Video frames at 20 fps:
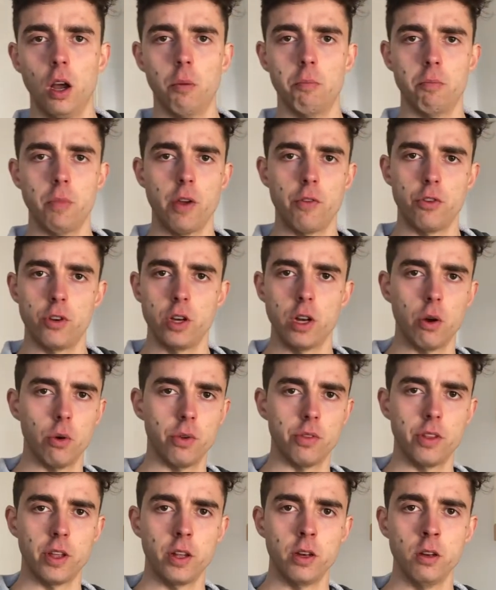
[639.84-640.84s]
every now
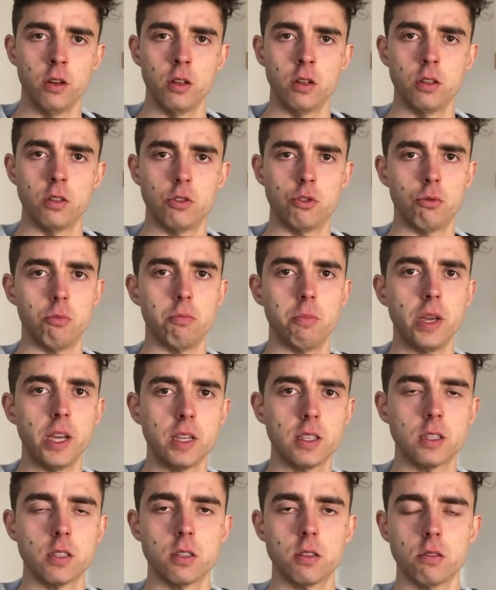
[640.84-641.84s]
and then to
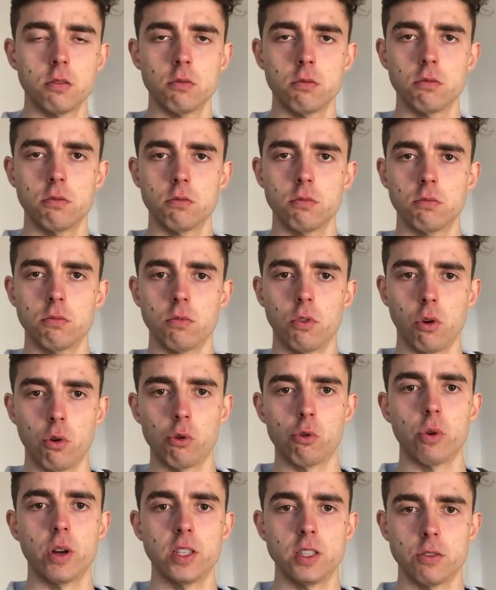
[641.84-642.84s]
mix whole
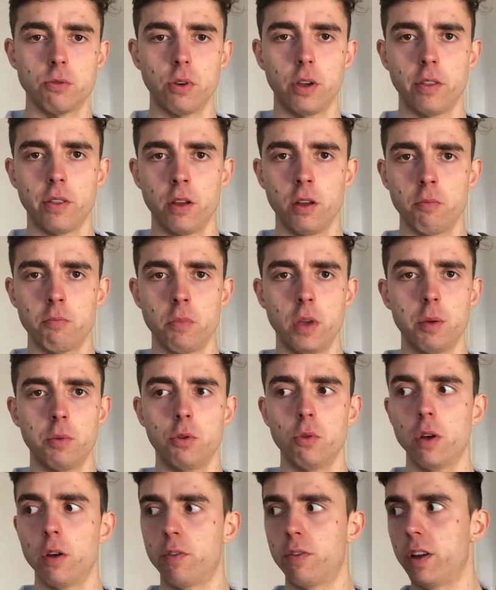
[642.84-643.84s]
grains together. Maybe
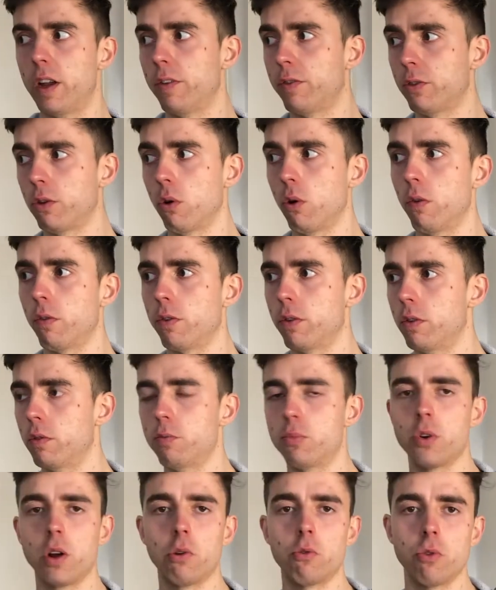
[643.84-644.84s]
you have leftover
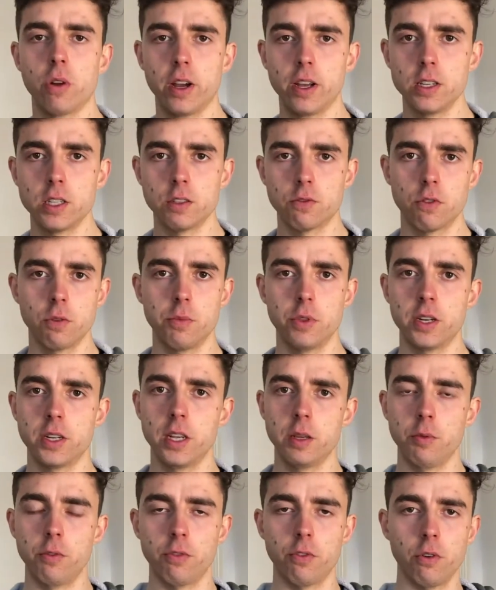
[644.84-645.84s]
brown rice from the day
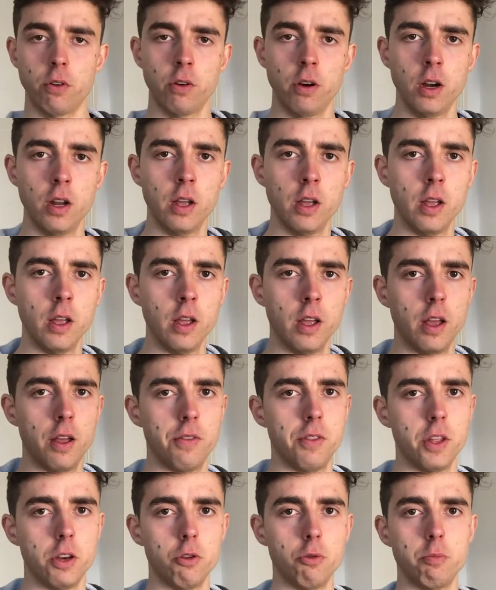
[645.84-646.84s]
before, and
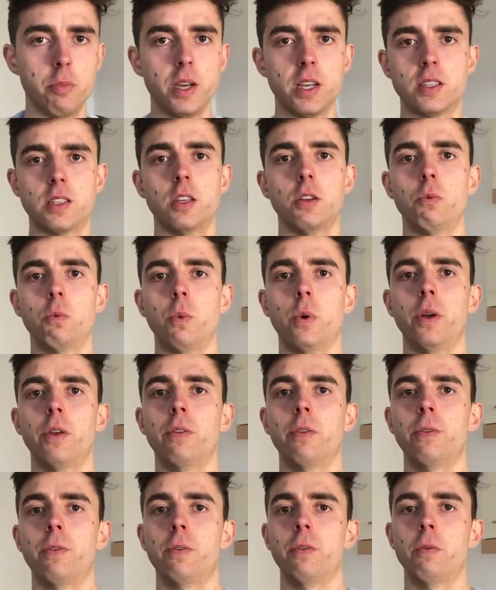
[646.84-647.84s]
then you mix it
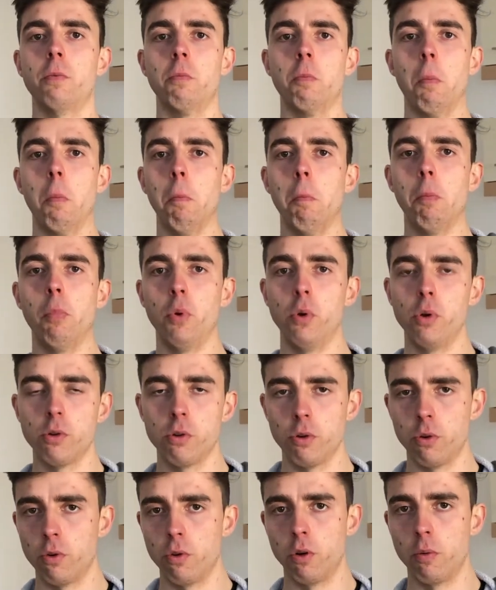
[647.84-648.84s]
with
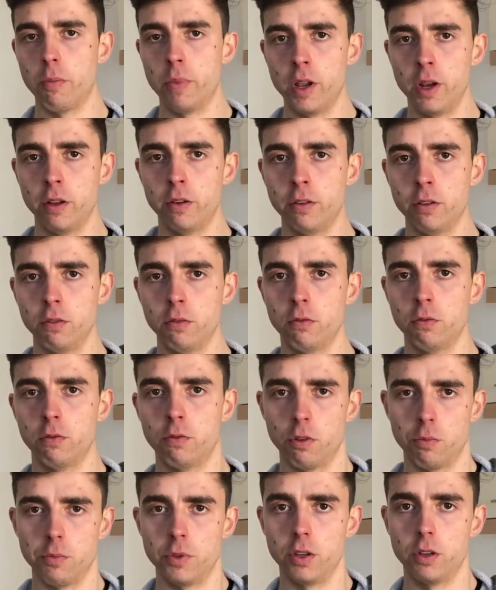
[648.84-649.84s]
bulgur or millet
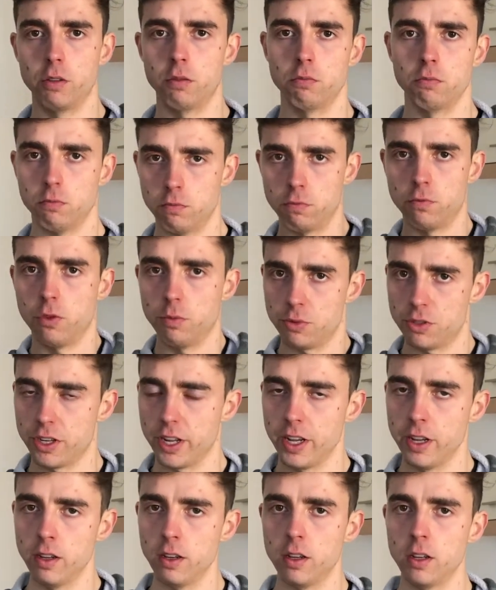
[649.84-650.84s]
from today,